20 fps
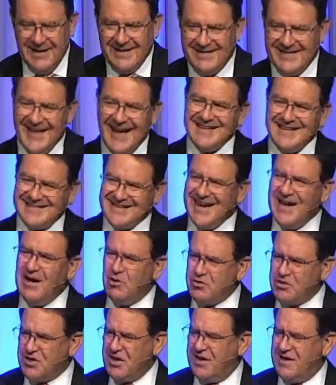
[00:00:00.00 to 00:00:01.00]
That
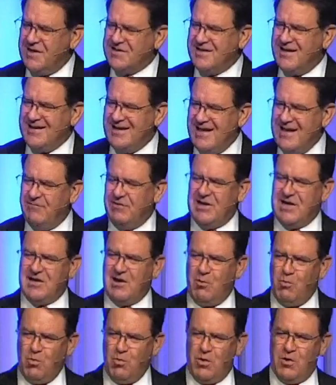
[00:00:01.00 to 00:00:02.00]
tells us that even in
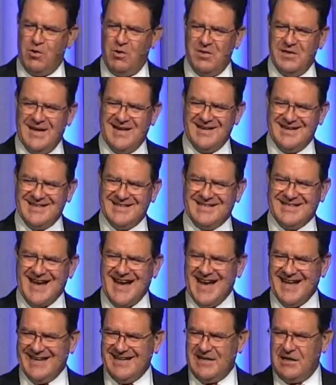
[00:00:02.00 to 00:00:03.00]
a world that had
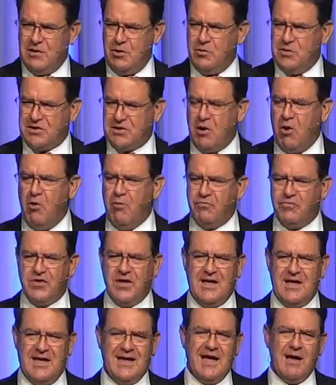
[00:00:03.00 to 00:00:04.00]
decided to do its own
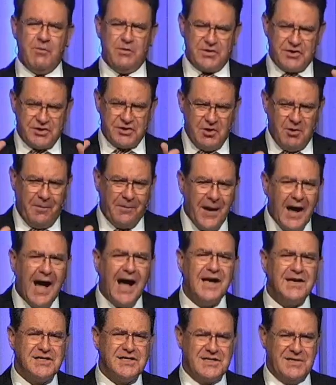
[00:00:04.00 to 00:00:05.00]
thing, it was still
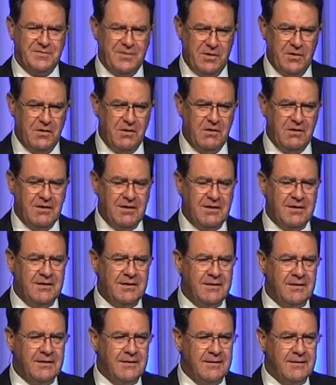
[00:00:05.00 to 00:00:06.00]
possible
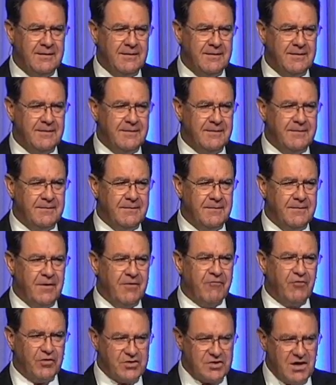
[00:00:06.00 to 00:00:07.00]

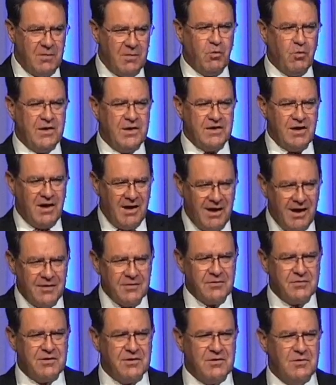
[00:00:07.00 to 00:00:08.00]
for someone to
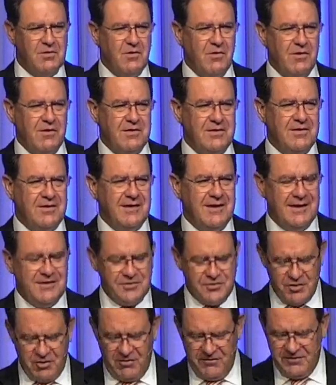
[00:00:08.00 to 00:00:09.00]
honor the Lord and
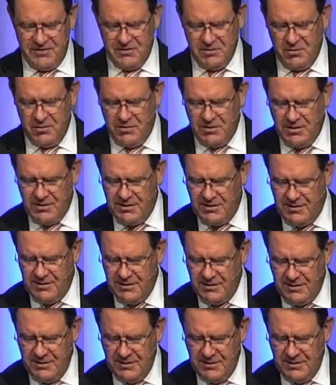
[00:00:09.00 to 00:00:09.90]
serve the Lord.